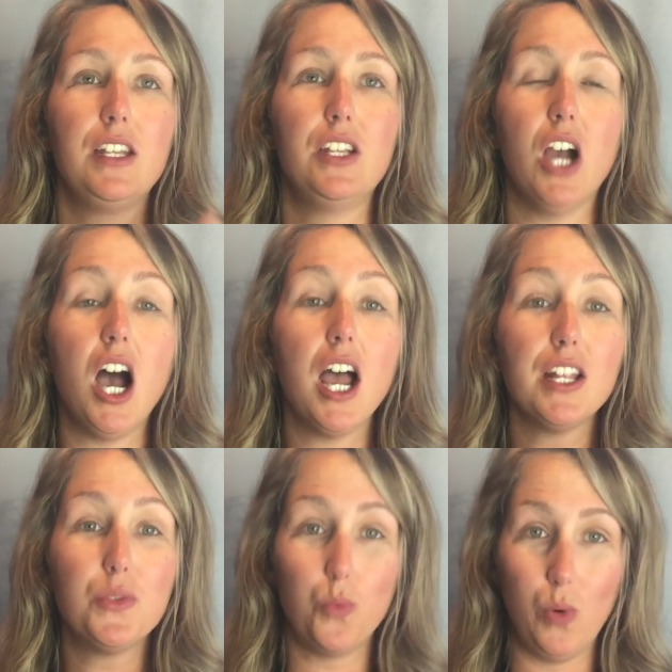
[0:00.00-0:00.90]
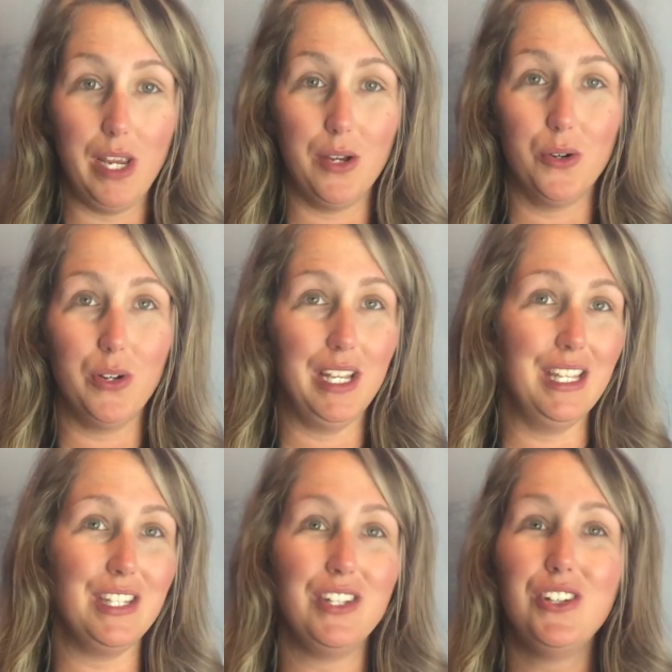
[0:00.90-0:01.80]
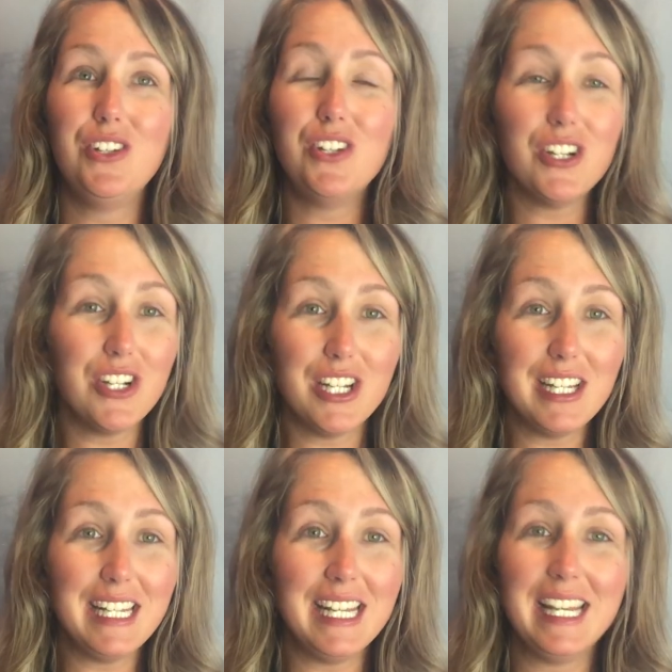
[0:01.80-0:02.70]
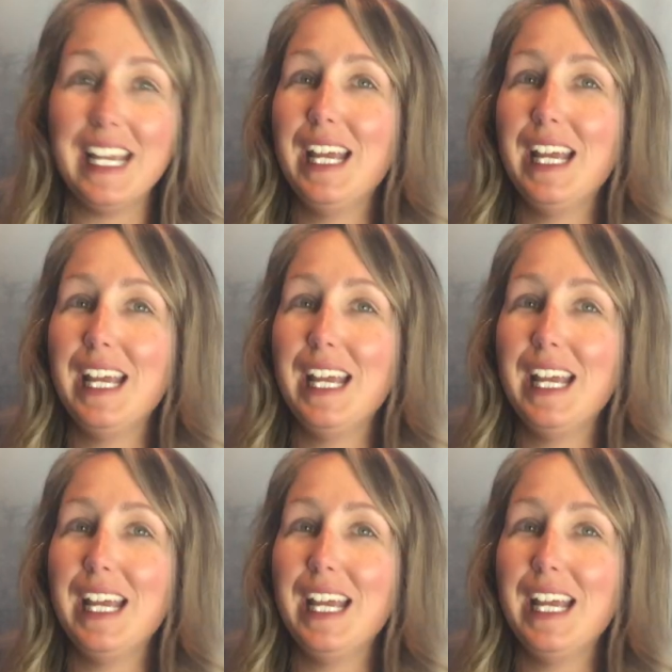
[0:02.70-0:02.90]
God's will is good,